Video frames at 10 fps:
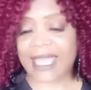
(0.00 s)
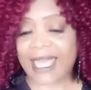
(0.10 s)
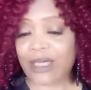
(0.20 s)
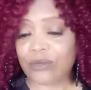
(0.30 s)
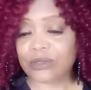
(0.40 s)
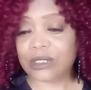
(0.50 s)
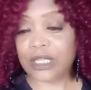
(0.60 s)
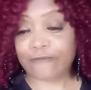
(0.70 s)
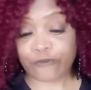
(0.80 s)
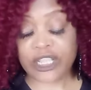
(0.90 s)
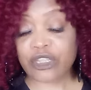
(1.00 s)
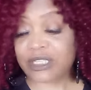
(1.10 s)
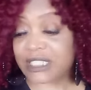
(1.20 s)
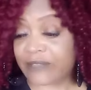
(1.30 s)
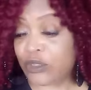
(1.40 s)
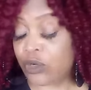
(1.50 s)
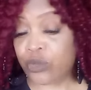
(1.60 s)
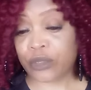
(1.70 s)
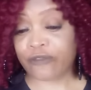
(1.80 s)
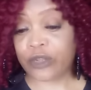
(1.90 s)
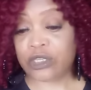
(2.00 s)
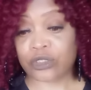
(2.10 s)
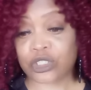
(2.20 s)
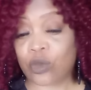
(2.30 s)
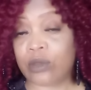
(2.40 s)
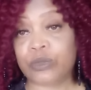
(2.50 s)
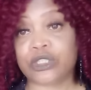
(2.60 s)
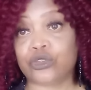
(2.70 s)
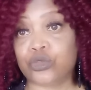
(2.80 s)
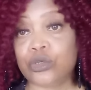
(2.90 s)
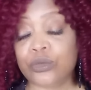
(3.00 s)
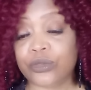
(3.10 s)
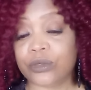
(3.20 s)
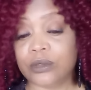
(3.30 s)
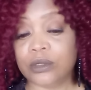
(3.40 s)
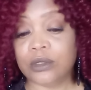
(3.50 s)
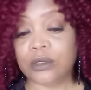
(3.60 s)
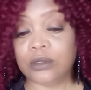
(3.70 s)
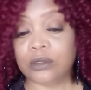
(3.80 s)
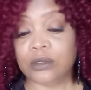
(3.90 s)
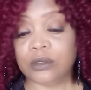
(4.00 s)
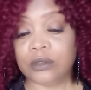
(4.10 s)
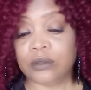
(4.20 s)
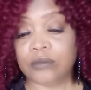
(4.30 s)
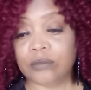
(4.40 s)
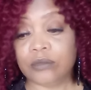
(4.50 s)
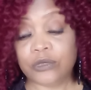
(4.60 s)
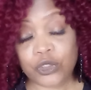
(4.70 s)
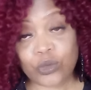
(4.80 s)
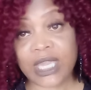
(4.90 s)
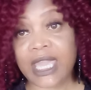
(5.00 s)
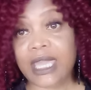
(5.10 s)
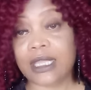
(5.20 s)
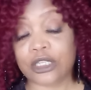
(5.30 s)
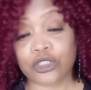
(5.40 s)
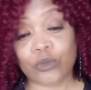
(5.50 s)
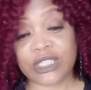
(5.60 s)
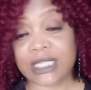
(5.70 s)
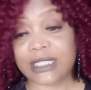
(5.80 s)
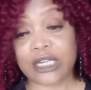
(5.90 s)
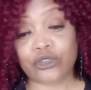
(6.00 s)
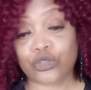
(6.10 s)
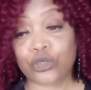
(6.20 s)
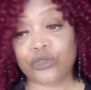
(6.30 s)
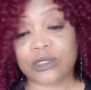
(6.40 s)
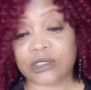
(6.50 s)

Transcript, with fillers: out. Free yourself. You know you can free your sword with the truth. You can, because what they say, the truth